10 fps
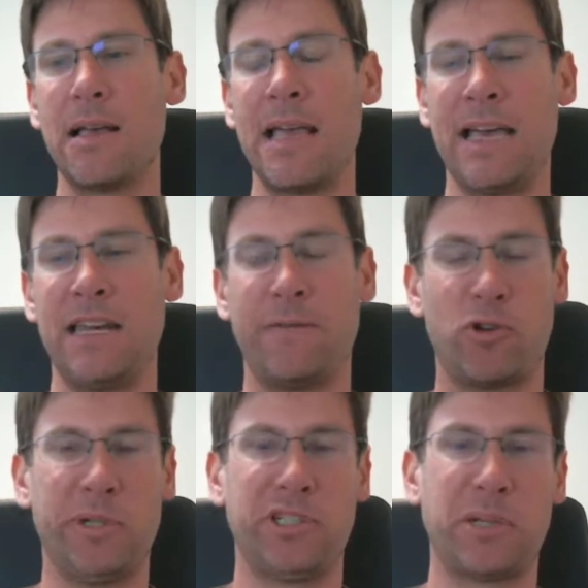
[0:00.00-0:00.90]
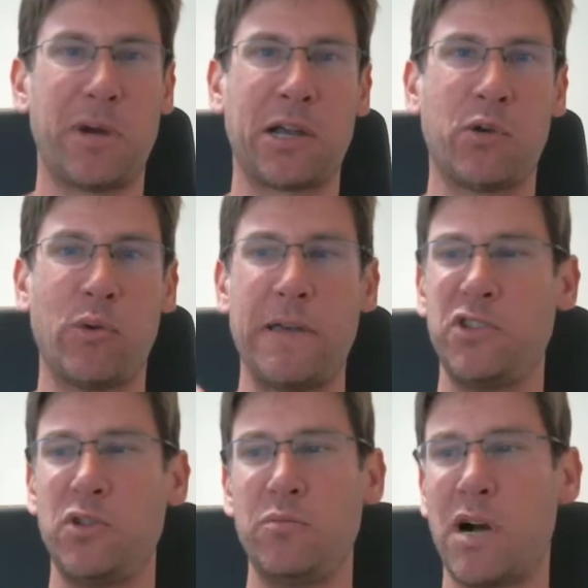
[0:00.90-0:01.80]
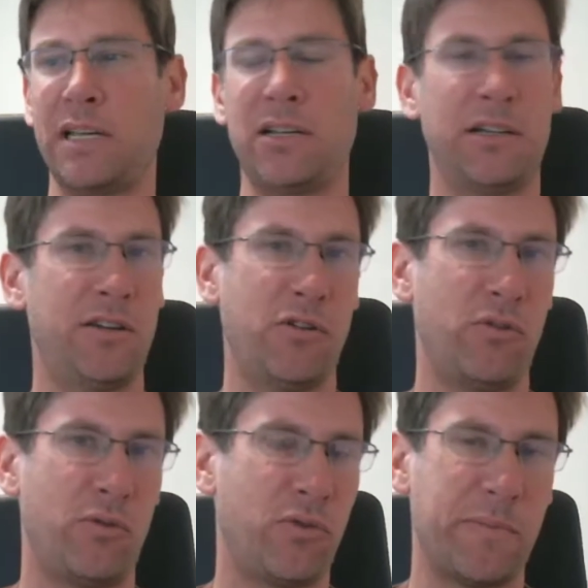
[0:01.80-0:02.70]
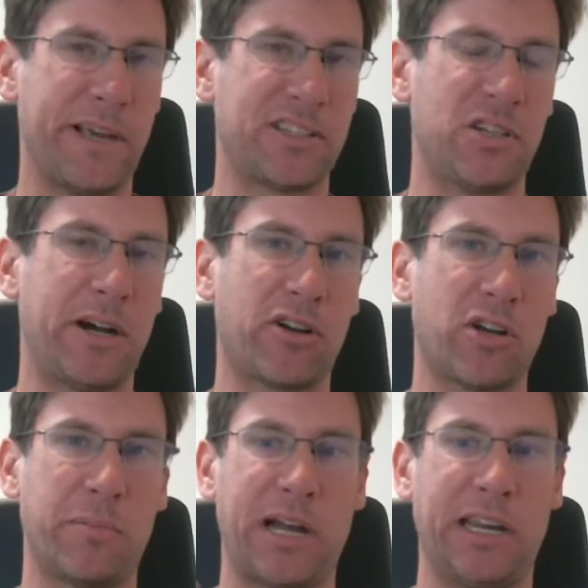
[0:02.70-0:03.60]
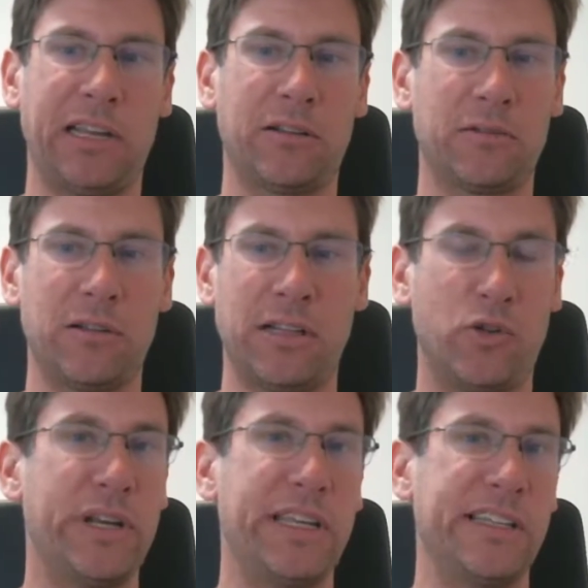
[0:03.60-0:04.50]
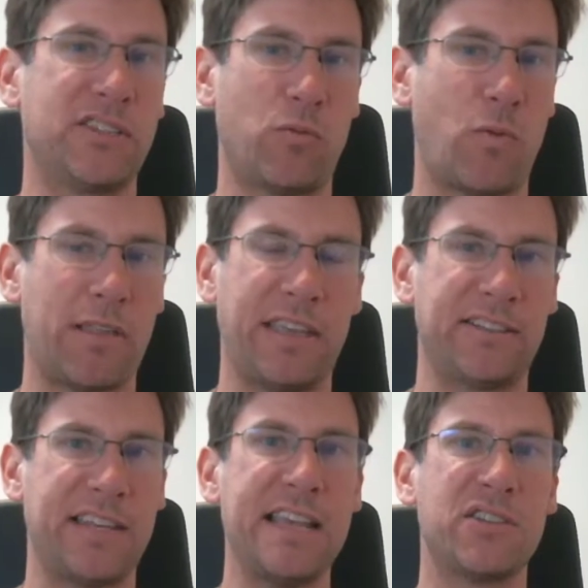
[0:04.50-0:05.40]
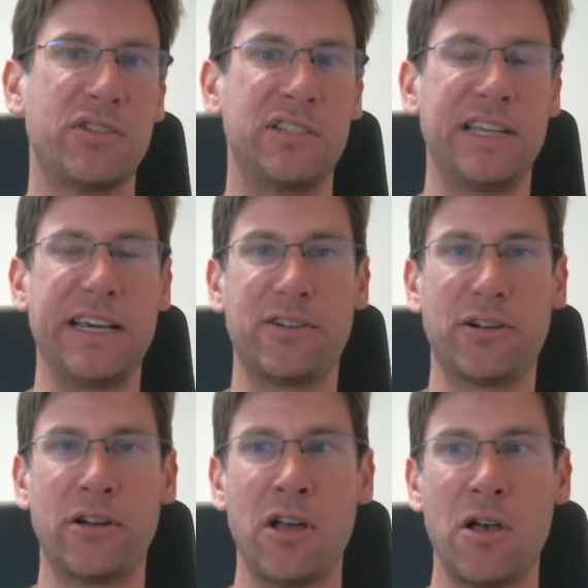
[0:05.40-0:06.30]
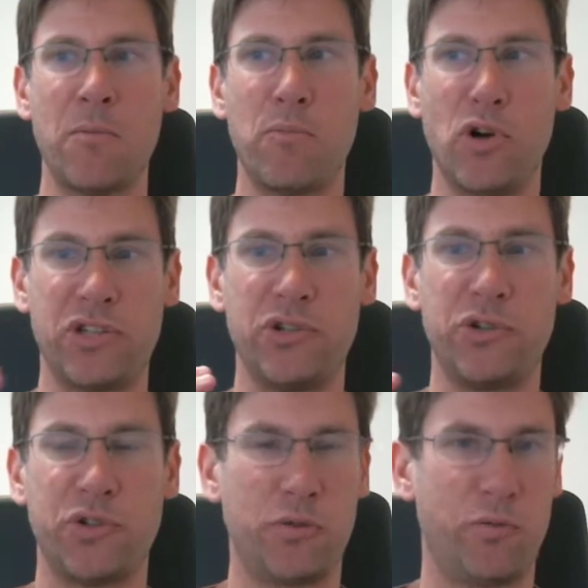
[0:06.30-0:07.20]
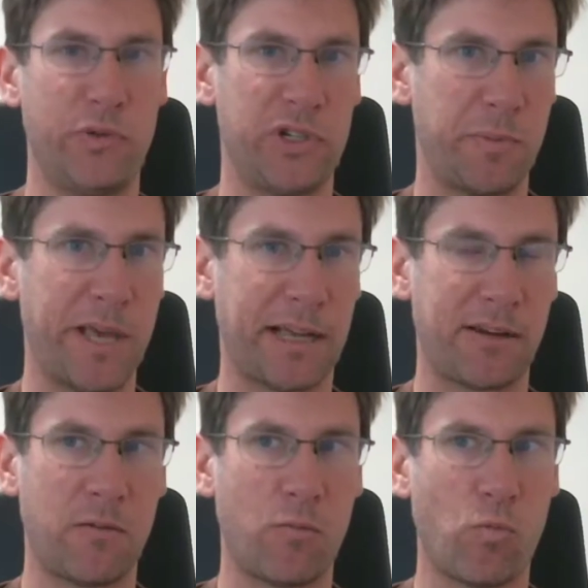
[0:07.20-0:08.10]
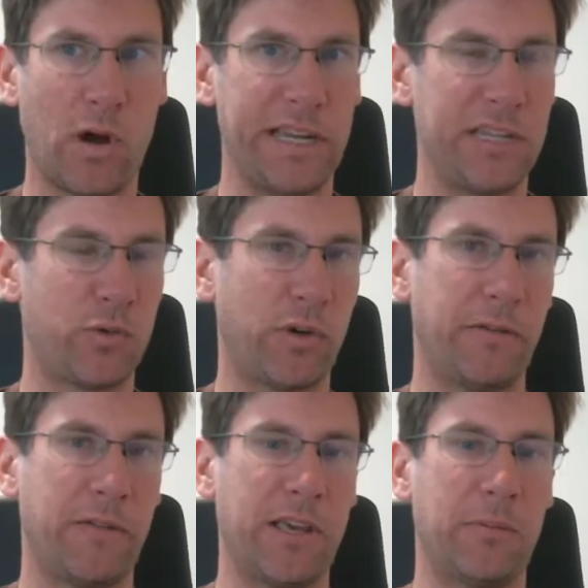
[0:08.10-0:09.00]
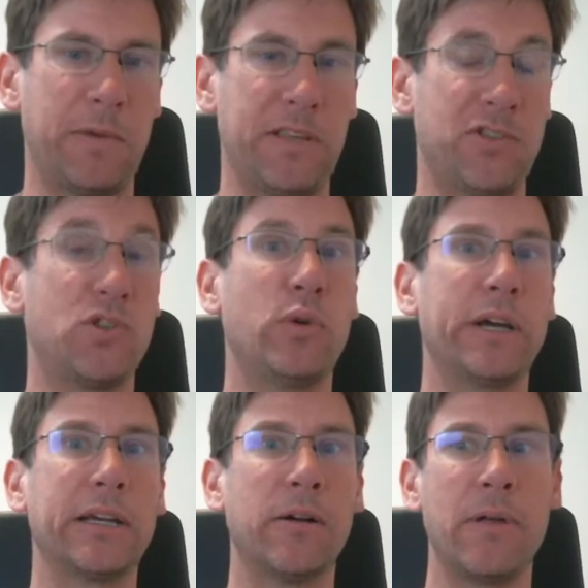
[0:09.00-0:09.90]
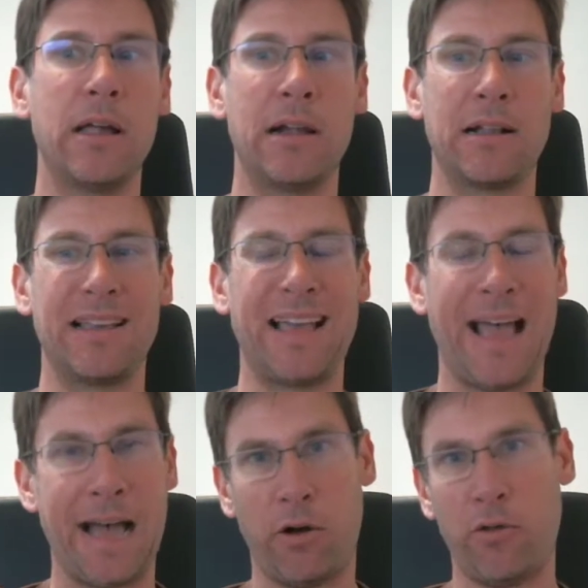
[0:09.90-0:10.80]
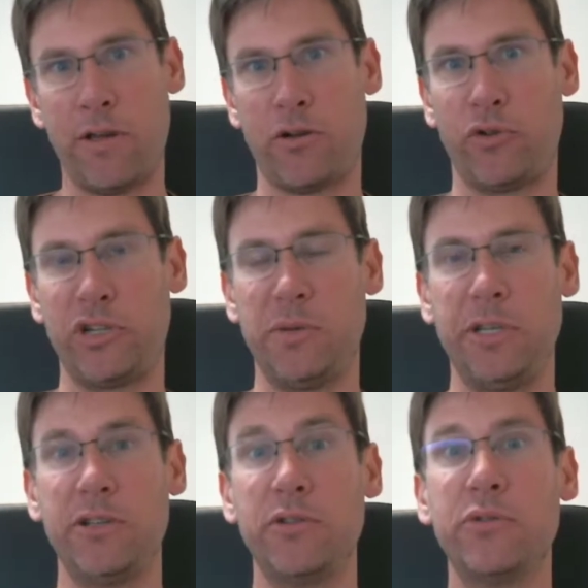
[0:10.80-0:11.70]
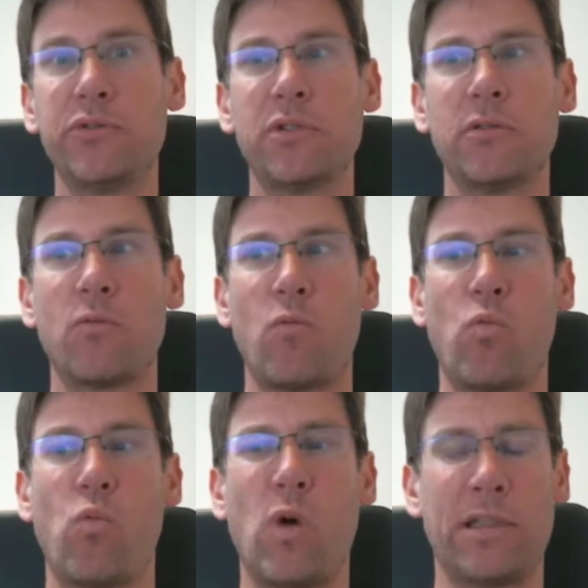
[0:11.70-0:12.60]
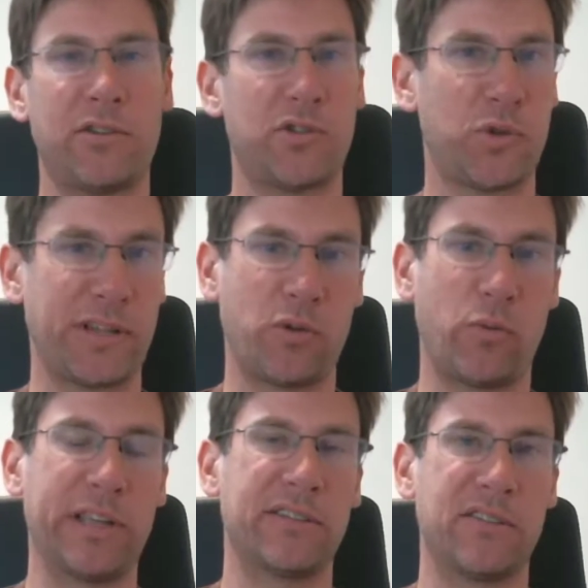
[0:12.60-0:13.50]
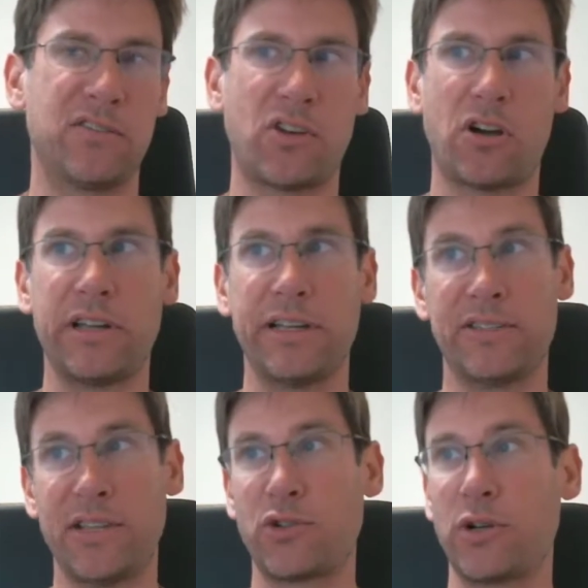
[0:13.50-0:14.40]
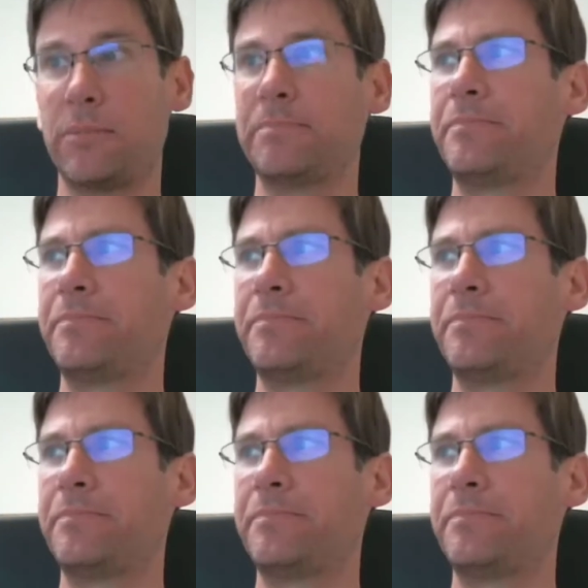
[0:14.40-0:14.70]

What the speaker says: And if you're building microwaves, you might not know the best about combining ingredients and what things taste good together, but you should respect what each one of them is doing, how they're going to be used, what their strengths and weaknesses are, etc.